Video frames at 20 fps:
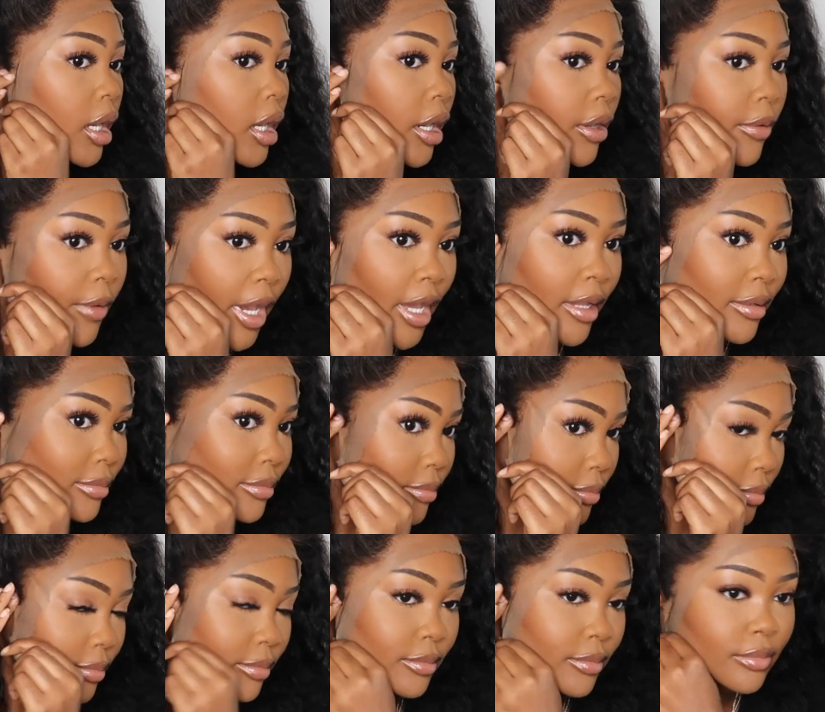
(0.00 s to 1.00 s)
All right,
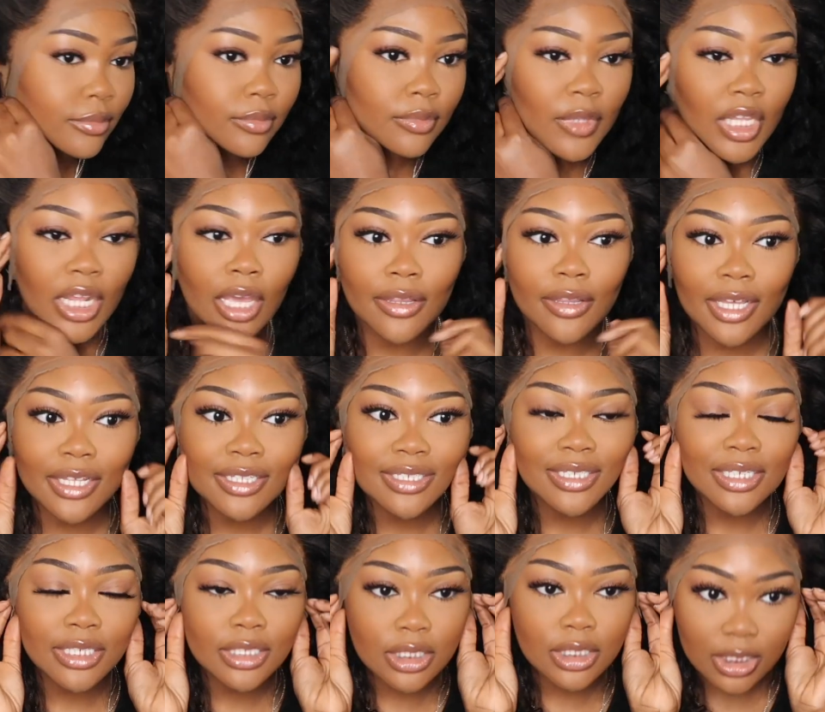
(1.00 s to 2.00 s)
now that
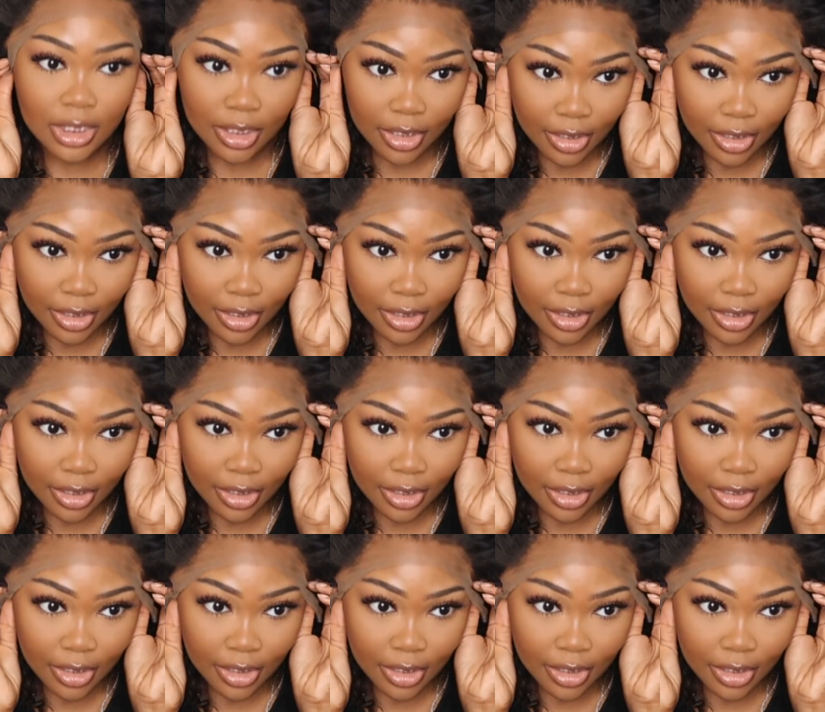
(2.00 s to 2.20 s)
sits